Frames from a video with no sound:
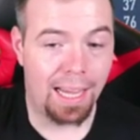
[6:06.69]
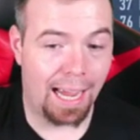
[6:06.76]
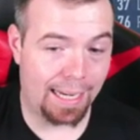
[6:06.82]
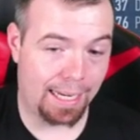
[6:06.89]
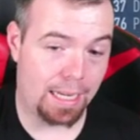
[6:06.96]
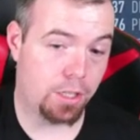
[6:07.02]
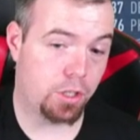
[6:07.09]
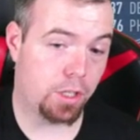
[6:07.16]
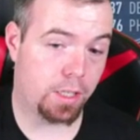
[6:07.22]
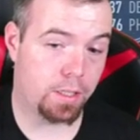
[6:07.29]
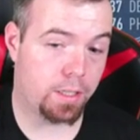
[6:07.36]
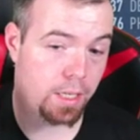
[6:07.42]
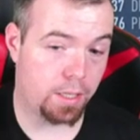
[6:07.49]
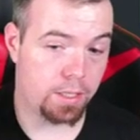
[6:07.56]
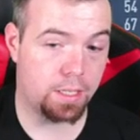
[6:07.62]
Again, as you can
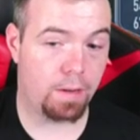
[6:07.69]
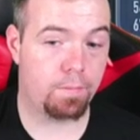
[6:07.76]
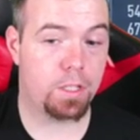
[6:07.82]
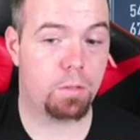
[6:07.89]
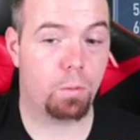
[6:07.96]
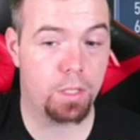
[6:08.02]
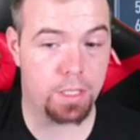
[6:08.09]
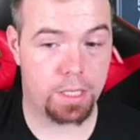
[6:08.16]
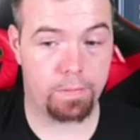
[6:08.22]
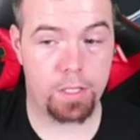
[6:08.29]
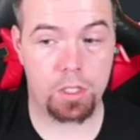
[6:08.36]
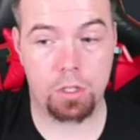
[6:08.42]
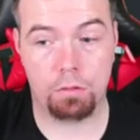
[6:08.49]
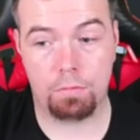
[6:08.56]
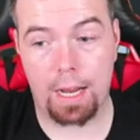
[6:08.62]
see, the 71 and
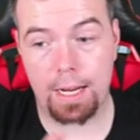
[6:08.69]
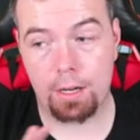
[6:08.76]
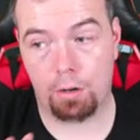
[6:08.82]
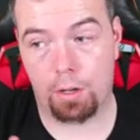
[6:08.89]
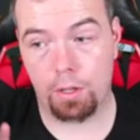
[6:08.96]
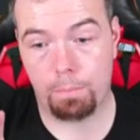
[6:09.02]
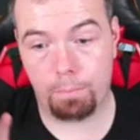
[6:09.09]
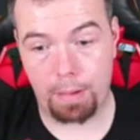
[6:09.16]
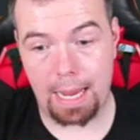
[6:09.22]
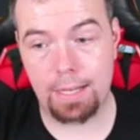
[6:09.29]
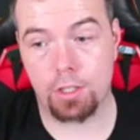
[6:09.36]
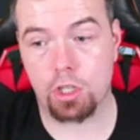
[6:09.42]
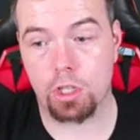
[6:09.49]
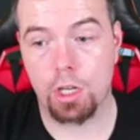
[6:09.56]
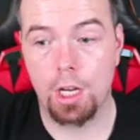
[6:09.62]
72 rated are on the
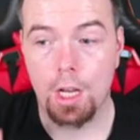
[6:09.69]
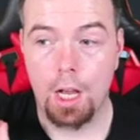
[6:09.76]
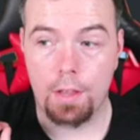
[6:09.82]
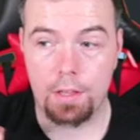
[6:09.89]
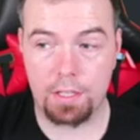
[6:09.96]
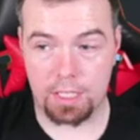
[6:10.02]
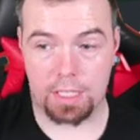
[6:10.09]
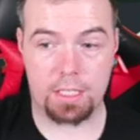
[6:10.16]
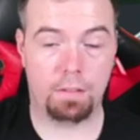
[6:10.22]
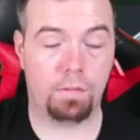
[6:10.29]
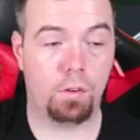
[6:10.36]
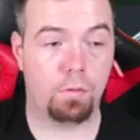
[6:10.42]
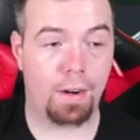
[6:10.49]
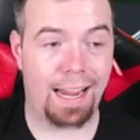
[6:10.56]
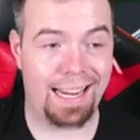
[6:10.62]
bench. The
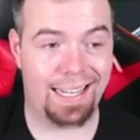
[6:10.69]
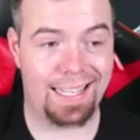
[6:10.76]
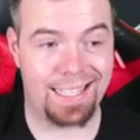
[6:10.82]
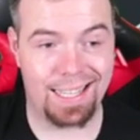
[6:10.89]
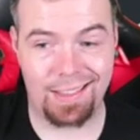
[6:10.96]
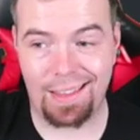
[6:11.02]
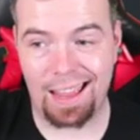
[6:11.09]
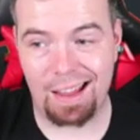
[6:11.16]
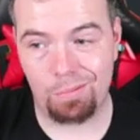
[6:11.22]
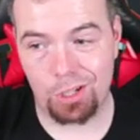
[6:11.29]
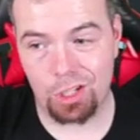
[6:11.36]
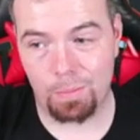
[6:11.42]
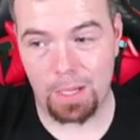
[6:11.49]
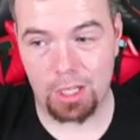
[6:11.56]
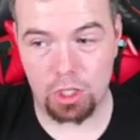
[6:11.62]
64 rated is in there,
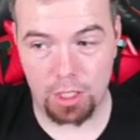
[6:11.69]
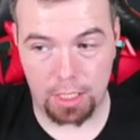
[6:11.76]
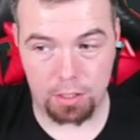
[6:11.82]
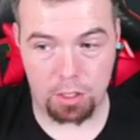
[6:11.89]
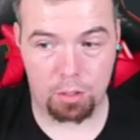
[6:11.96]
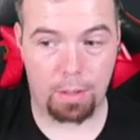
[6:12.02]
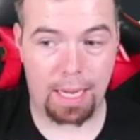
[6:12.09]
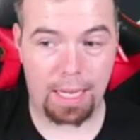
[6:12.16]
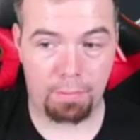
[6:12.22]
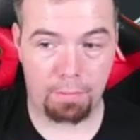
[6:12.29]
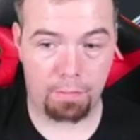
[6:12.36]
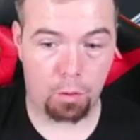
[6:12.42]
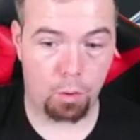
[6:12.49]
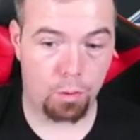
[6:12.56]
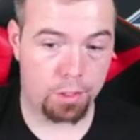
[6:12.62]
which means you need two
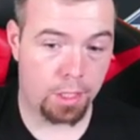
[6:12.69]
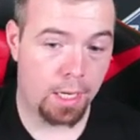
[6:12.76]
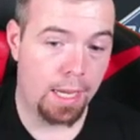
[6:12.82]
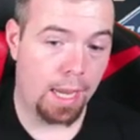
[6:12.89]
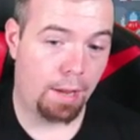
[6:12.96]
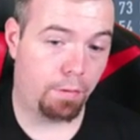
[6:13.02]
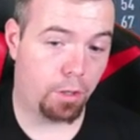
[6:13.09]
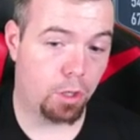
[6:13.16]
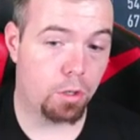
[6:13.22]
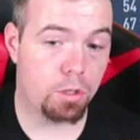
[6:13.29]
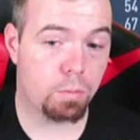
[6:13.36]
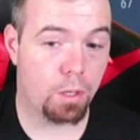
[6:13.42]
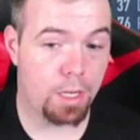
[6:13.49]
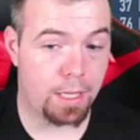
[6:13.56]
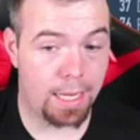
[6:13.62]
84s. If you
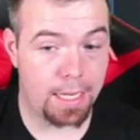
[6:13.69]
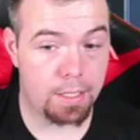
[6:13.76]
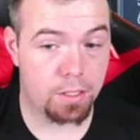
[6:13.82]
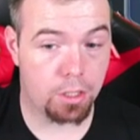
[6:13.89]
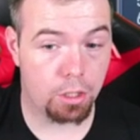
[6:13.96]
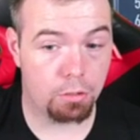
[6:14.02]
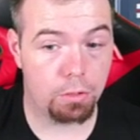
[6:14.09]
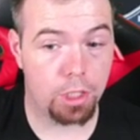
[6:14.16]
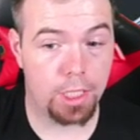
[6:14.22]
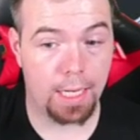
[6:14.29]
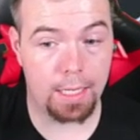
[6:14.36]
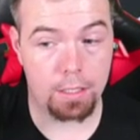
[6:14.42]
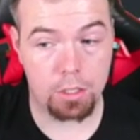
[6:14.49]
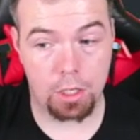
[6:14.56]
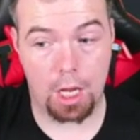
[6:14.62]
use one of these two, you
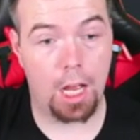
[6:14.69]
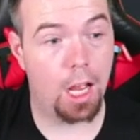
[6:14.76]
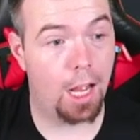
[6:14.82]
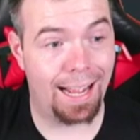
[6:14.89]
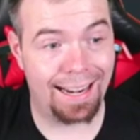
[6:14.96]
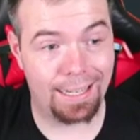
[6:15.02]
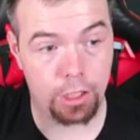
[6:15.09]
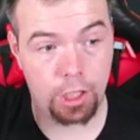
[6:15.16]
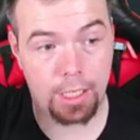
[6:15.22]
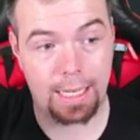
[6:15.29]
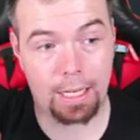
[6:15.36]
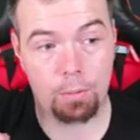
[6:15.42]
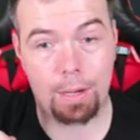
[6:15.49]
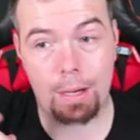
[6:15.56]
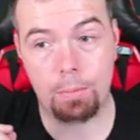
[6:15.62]
need you can
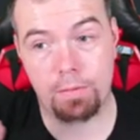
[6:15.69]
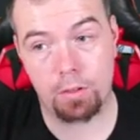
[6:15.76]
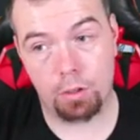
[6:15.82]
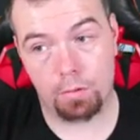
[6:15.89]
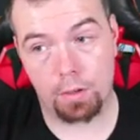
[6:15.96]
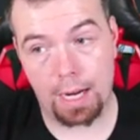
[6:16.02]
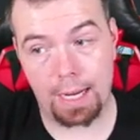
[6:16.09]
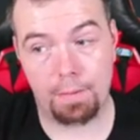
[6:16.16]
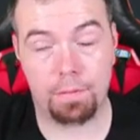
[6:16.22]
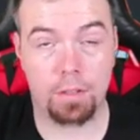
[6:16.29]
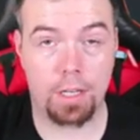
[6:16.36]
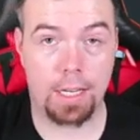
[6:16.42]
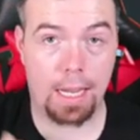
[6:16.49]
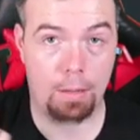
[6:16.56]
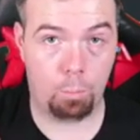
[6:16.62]
get away with another
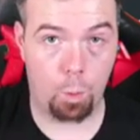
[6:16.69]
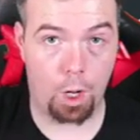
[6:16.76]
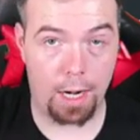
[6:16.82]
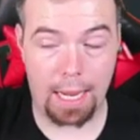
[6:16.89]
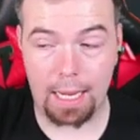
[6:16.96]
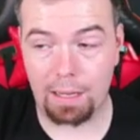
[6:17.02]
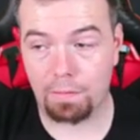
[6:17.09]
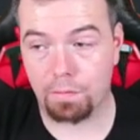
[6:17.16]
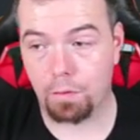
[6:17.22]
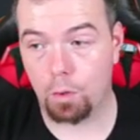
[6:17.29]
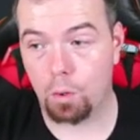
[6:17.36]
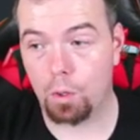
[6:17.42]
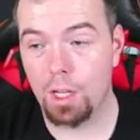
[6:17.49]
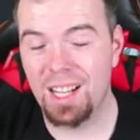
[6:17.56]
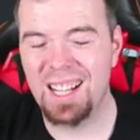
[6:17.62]
83 and one
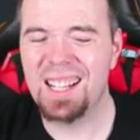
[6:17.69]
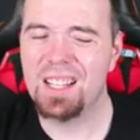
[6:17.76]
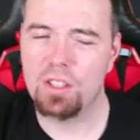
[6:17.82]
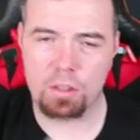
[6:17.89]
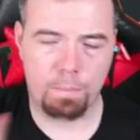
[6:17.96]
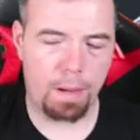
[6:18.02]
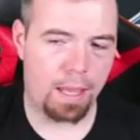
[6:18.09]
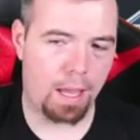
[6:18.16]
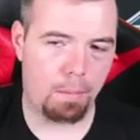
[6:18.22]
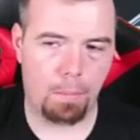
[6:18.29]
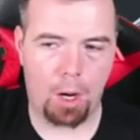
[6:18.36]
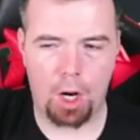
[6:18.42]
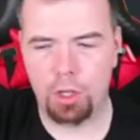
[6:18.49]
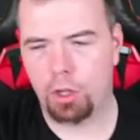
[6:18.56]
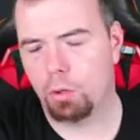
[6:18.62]
84. Just bear that in
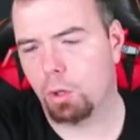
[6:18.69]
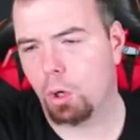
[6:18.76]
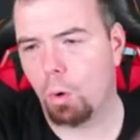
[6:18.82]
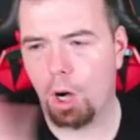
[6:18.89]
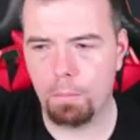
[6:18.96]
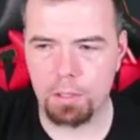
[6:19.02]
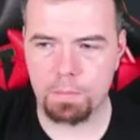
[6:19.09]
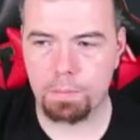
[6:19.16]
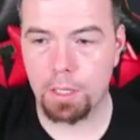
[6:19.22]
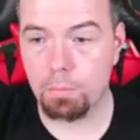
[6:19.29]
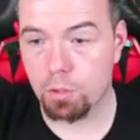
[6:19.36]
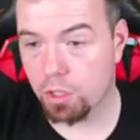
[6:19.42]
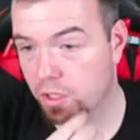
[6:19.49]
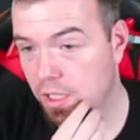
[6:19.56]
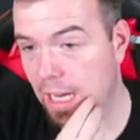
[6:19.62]
mind. The requirements are pretty
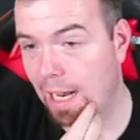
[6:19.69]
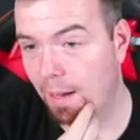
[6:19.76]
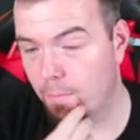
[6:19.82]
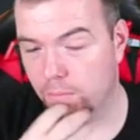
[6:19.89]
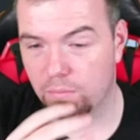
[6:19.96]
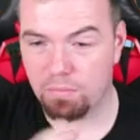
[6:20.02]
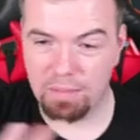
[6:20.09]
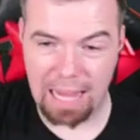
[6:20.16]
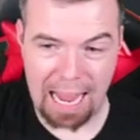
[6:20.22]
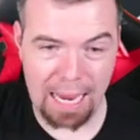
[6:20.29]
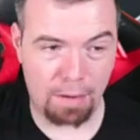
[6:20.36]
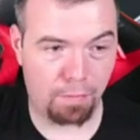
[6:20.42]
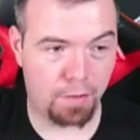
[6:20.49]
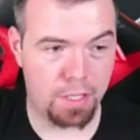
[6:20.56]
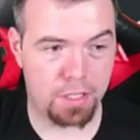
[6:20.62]
much the same.
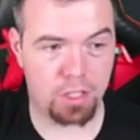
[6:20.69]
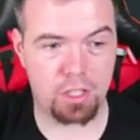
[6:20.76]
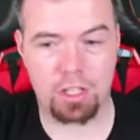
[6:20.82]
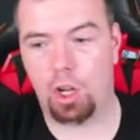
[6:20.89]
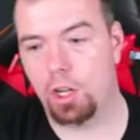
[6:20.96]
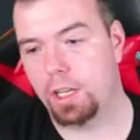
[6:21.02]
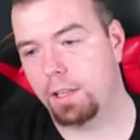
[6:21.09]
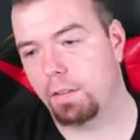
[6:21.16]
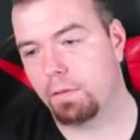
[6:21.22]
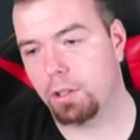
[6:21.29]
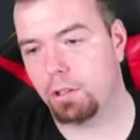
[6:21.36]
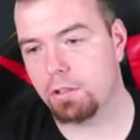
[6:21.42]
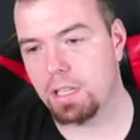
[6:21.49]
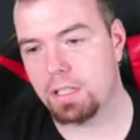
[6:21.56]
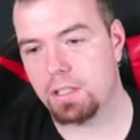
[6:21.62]
83s are slightly
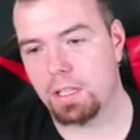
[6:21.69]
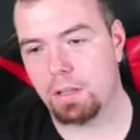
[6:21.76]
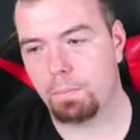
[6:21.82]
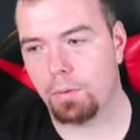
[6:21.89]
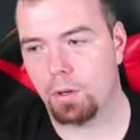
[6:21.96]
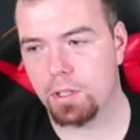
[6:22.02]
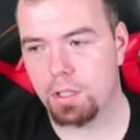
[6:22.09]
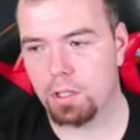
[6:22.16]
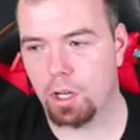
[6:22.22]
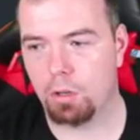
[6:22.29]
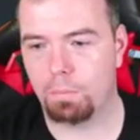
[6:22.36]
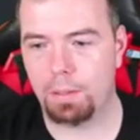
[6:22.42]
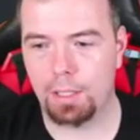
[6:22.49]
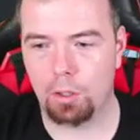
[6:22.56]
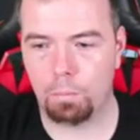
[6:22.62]
different because, as I said, the price has gone
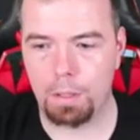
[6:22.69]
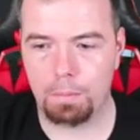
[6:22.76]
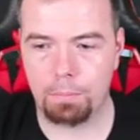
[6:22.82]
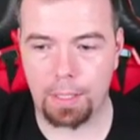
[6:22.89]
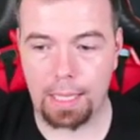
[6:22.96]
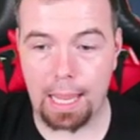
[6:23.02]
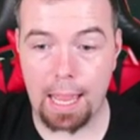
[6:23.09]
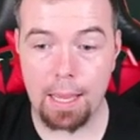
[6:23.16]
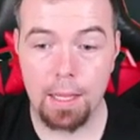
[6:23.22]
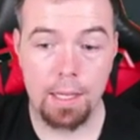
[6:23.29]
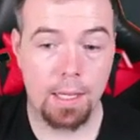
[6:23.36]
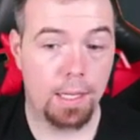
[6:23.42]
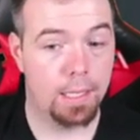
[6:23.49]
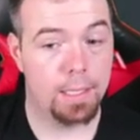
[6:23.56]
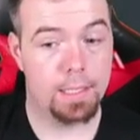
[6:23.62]
up a little bit. But yeah,
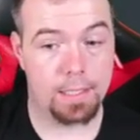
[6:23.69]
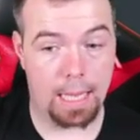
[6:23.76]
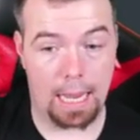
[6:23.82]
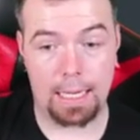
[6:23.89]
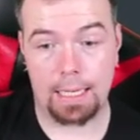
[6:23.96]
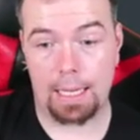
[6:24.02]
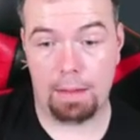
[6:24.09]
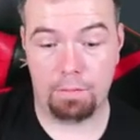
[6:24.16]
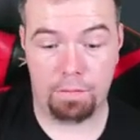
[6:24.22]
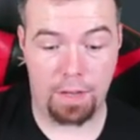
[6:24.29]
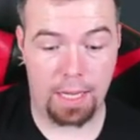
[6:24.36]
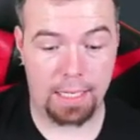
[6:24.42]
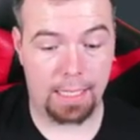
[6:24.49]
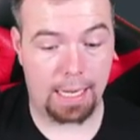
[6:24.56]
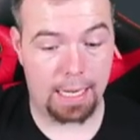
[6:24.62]
Zhang
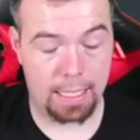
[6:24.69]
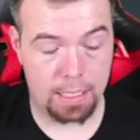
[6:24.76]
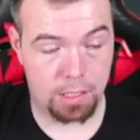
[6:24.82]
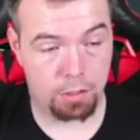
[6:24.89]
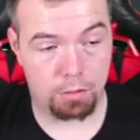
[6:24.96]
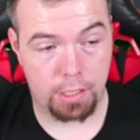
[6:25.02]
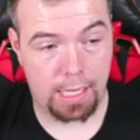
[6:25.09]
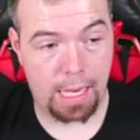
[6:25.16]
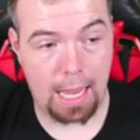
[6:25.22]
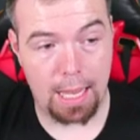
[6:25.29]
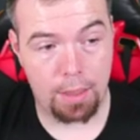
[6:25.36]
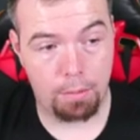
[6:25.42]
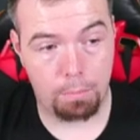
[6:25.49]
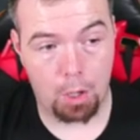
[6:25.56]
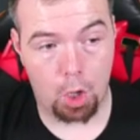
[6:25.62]
Yimfeng, again, he's 3K
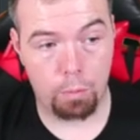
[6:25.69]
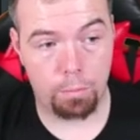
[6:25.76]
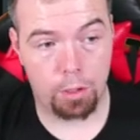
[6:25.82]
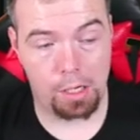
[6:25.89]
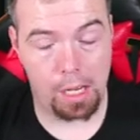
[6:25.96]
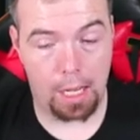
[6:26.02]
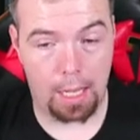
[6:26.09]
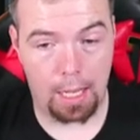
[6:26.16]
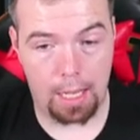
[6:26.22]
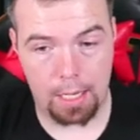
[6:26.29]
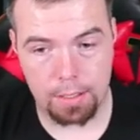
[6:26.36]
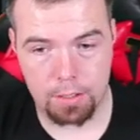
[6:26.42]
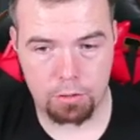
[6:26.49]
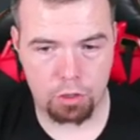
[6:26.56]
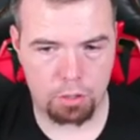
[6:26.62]
at the moment.
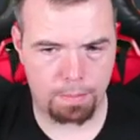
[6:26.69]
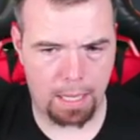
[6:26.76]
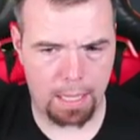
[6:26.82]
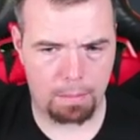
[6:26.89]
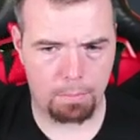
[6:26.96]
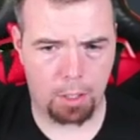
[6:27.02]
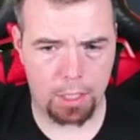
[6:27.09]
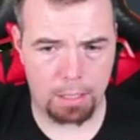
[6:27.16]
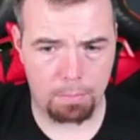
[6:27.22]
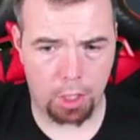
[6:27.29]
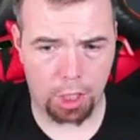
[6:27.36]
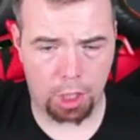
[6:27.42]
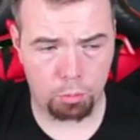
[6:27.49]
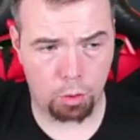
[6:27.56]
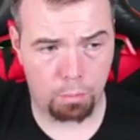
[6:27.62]
So just bear that in mind. He
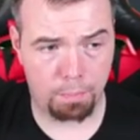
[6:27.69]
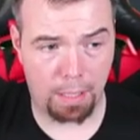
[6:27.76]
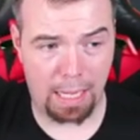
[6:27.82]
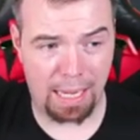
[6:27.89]
might go up.